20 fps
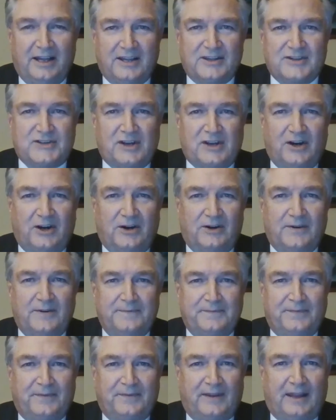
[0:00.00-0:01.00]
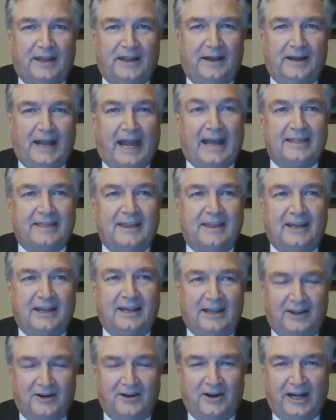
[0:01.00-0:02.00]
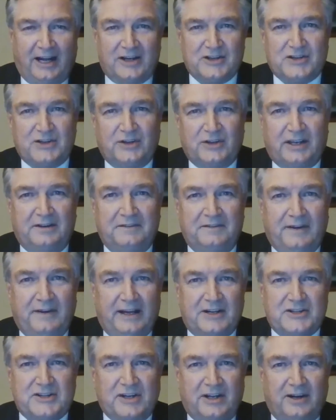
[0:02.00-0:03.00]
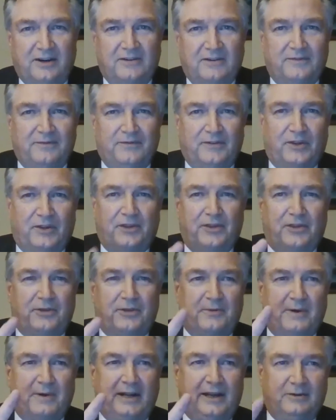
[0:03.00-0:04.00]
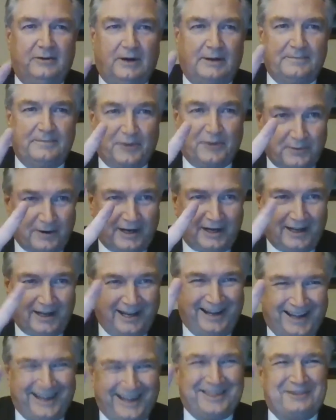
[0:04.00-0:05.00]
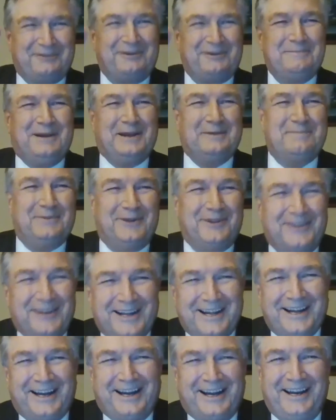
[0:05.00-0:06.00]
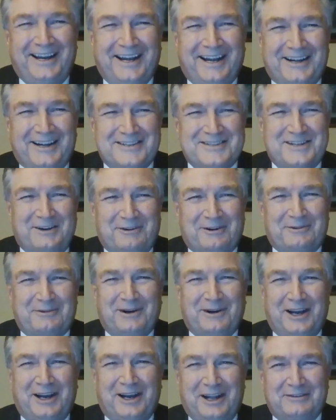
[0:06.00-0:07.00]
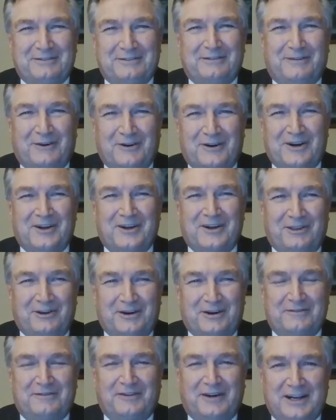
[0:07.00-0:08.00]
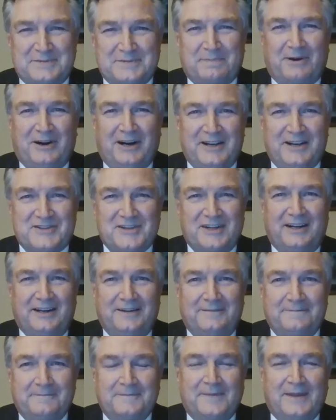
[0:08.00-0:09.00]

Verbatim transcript: So uh, at the international convention, three, well, three, three people announced they were running for third vice president.